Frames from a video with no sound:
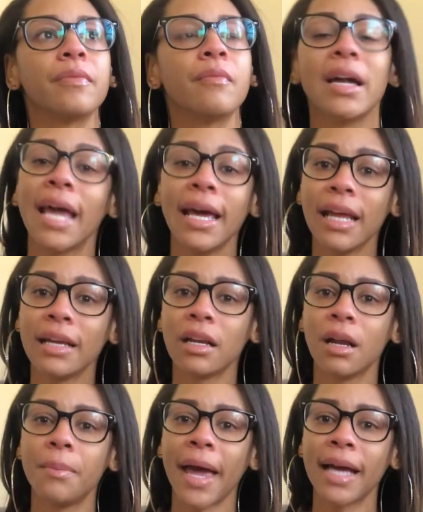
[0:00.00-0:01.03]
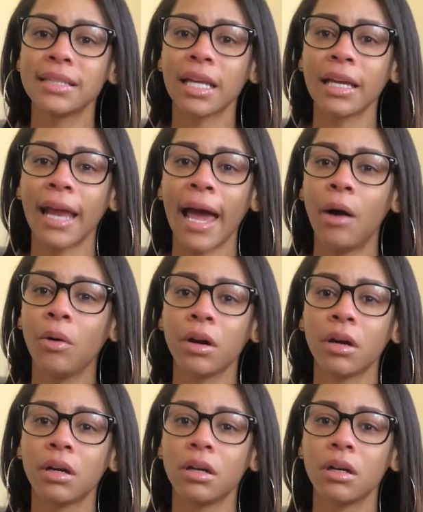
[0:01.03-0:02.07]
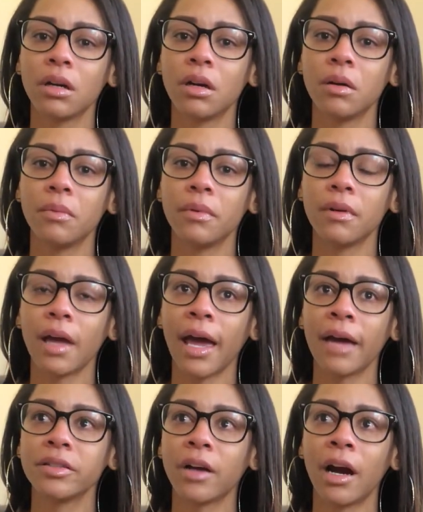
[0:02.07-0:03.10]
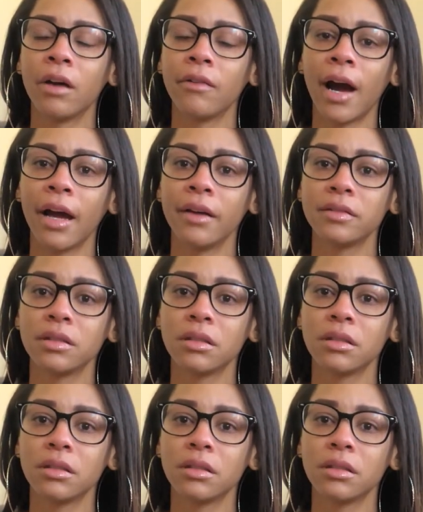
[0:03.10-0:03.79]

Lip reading: my dad ended up passing an hour after I arrived.